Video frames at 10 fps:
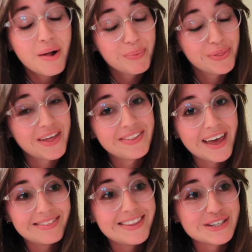But then
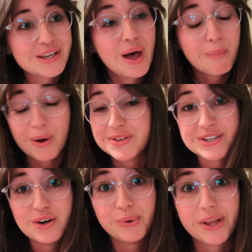at this Barnes
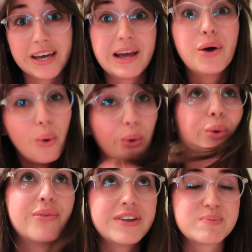and Noble they had like
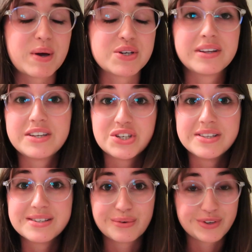all of the special
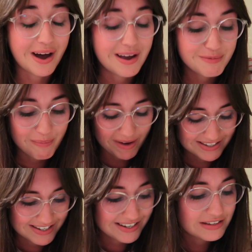editions of Time
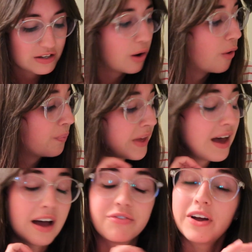magazine, so
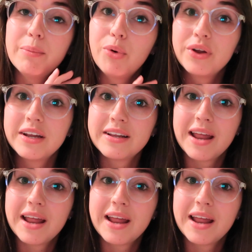I finally bought it,